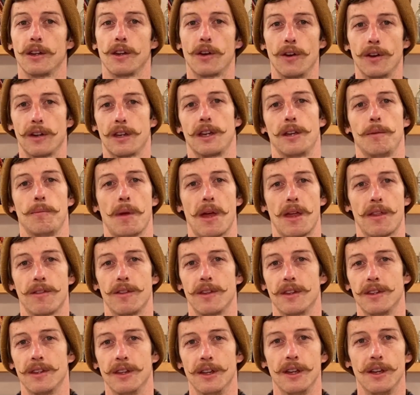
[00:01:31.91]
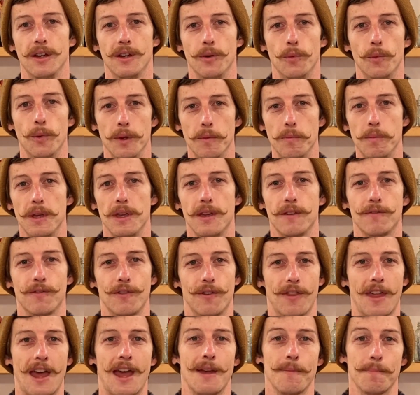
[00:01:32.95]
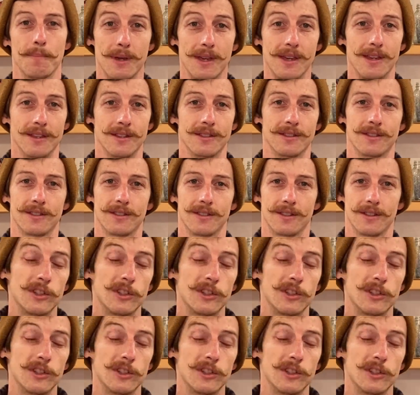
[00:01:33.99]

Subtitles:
cooking method would be for that piece.